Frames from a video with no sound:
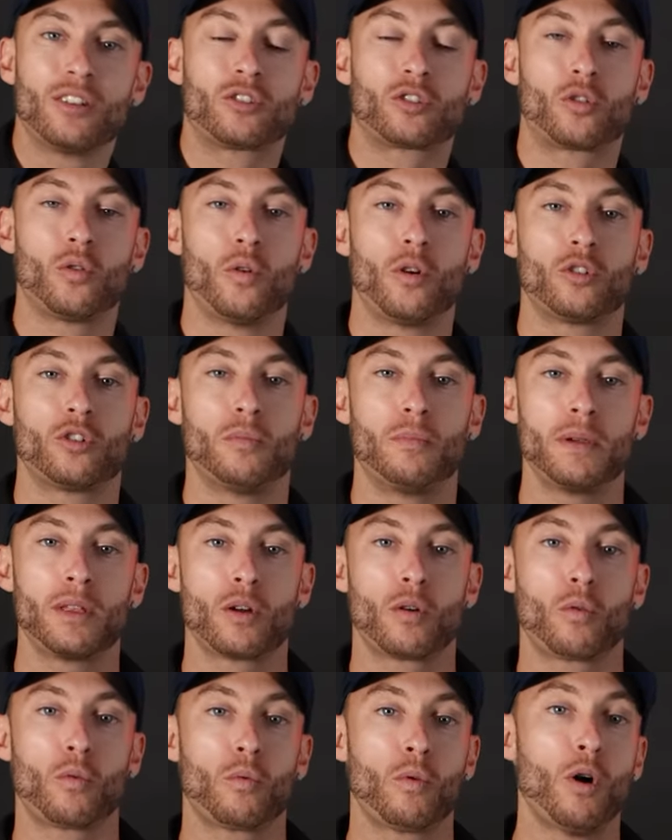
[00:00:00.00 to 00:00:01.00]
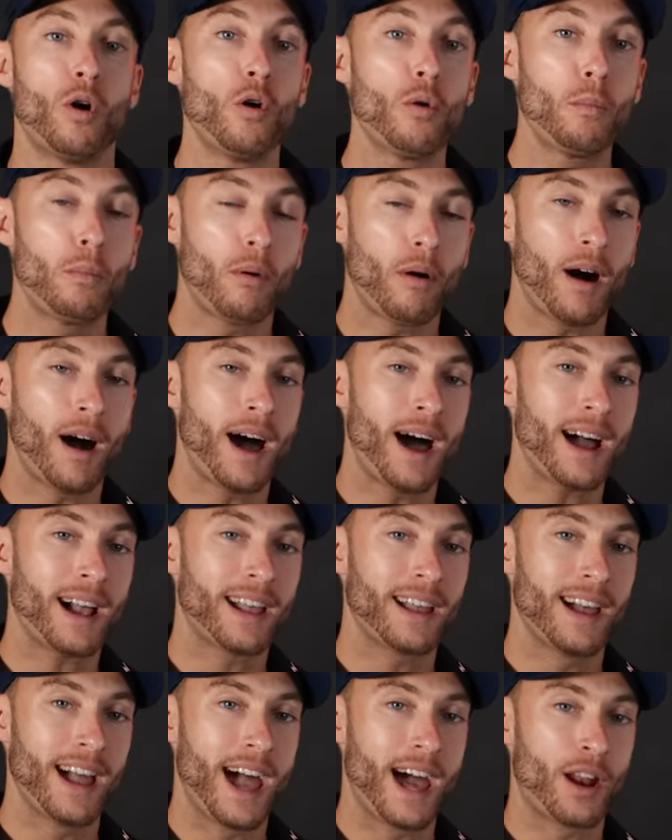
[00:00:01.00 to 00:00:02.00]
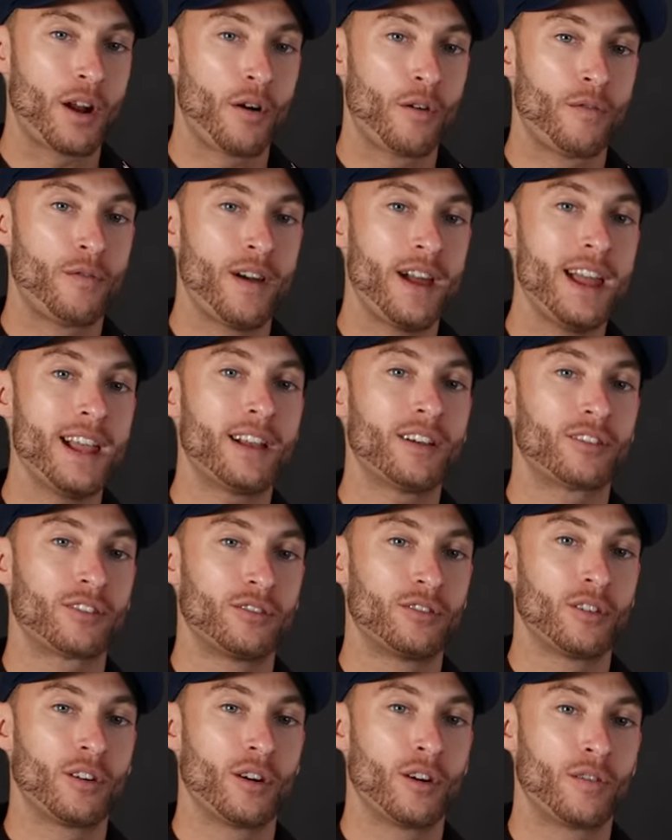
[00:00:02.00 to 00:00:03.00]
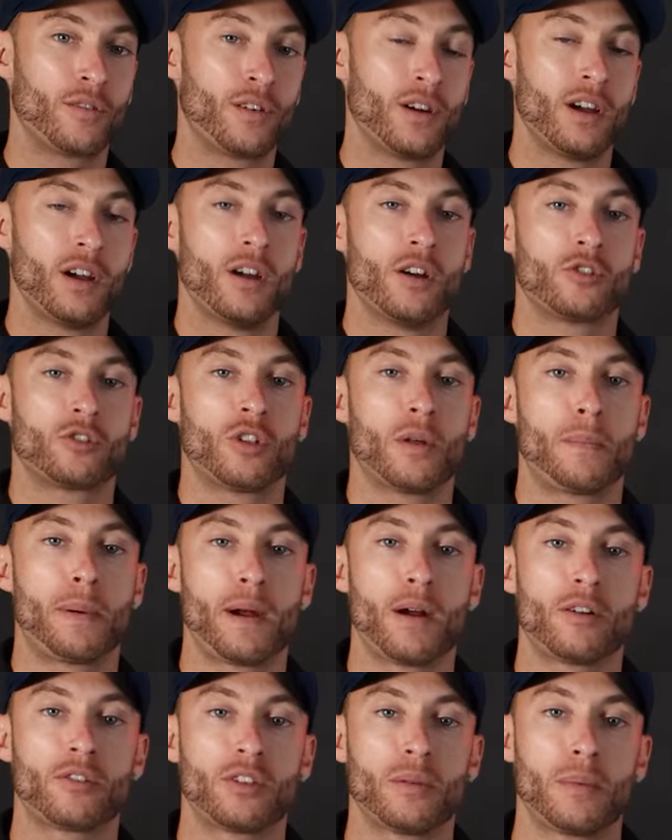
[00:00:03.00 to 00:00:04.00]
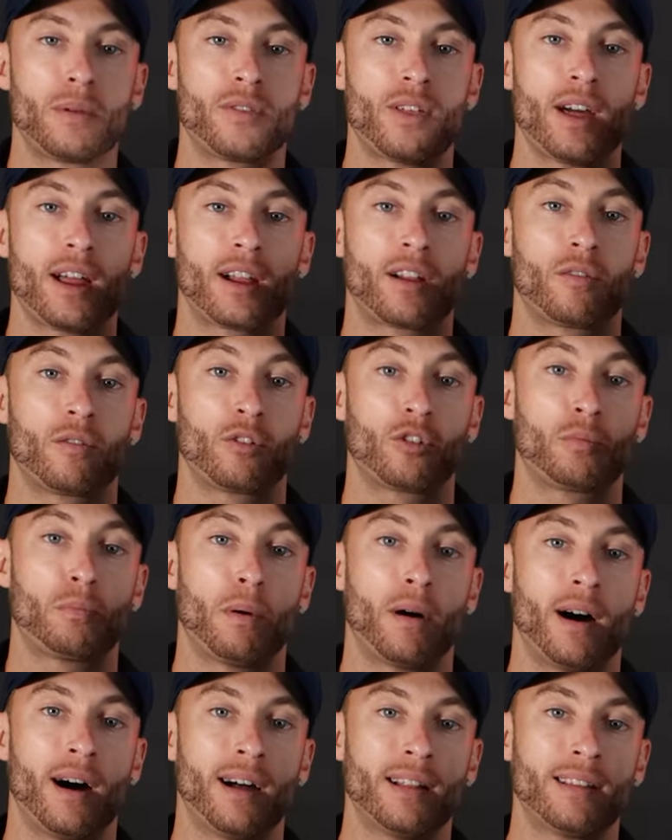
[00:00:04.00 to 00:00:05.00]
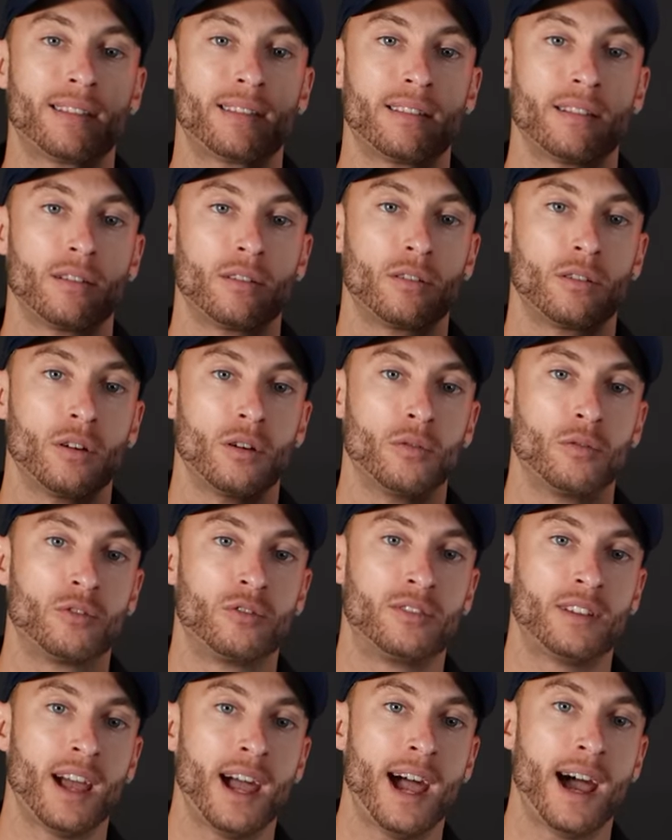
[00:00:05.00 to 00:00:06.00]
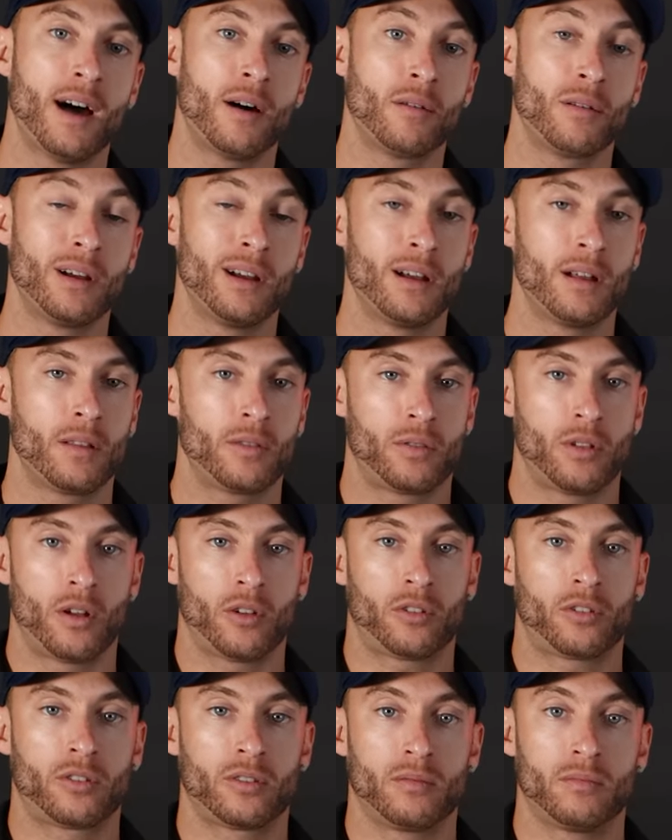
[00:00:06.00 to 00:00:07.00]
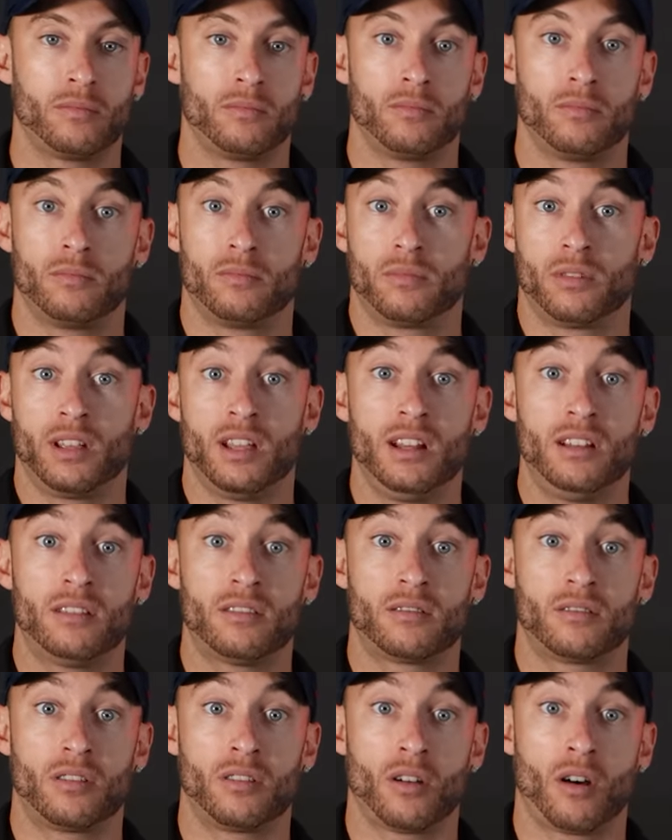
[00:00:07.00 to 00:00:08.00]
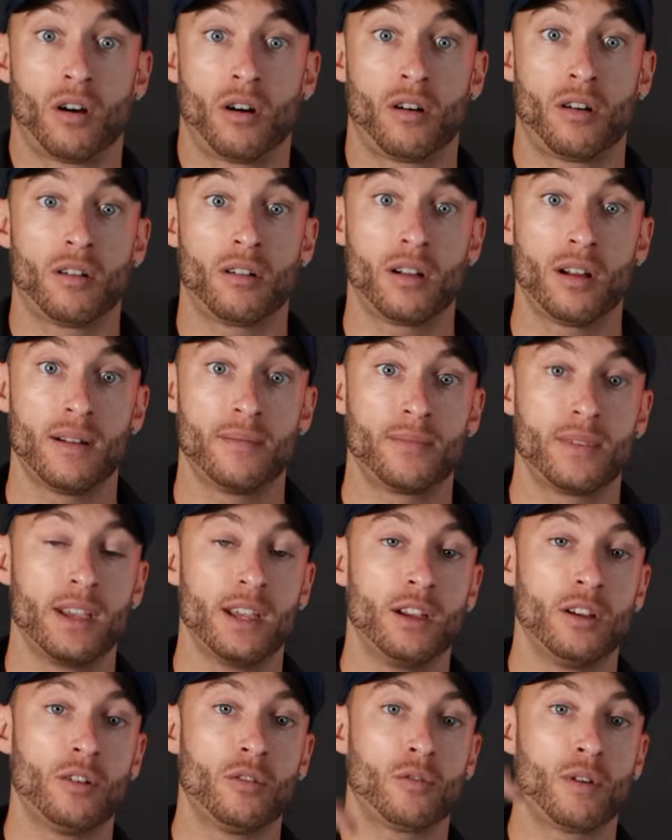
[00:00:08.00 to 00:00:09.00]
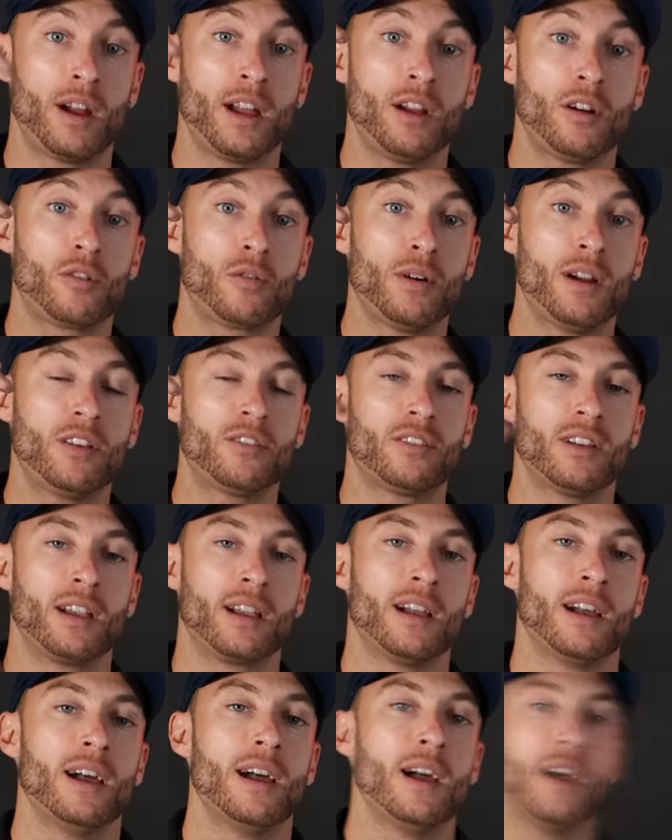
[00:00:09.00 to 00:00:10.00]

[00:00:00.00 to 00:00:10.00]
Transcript: It's going to be the roadblock at our vagus nerve. So the parasympathetic response goes down, thus leads to the heart rate increasing.